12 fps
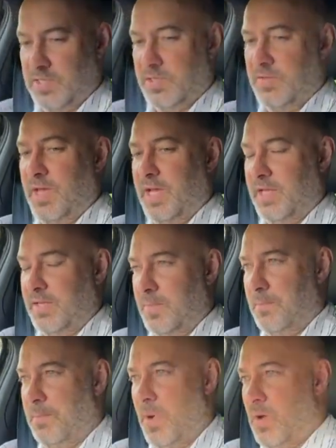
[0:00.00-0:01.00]
So that
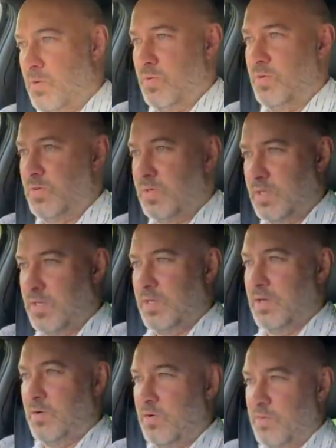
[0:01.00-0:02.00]
mode
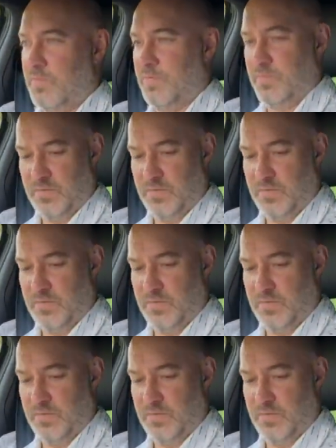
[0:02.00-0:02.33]
of